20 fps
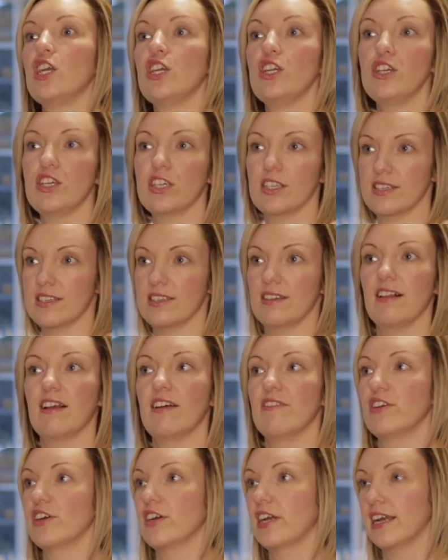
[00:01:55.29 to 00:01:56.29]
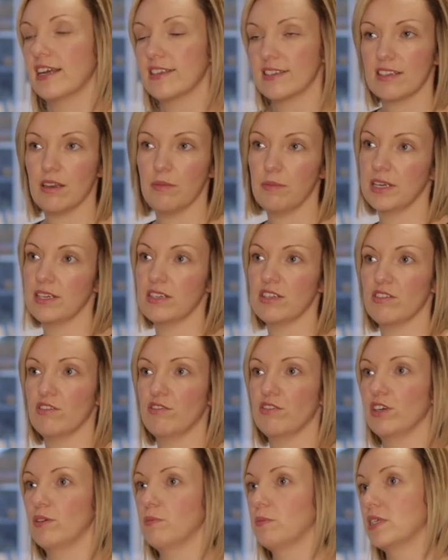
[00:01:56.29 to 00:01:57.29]
you can still have your guests come into the
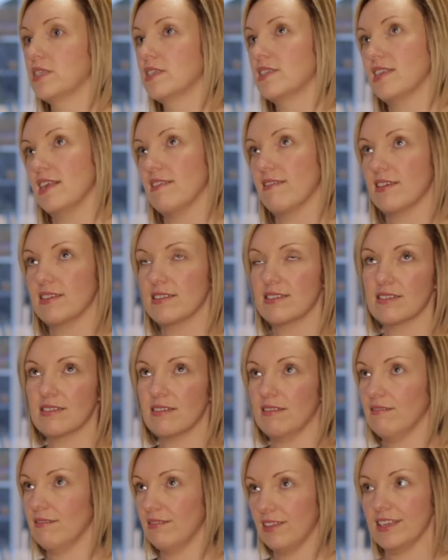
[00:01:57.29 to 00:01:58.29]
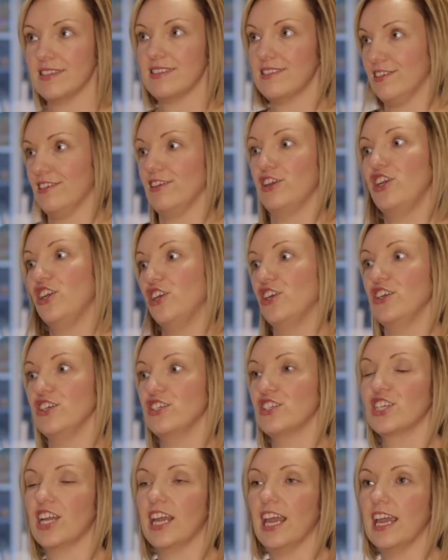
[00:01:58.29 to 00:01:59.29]
room and see this
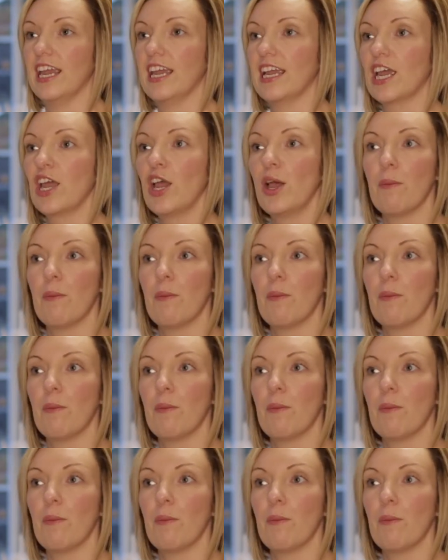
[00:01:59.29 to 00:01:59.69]
huge cake,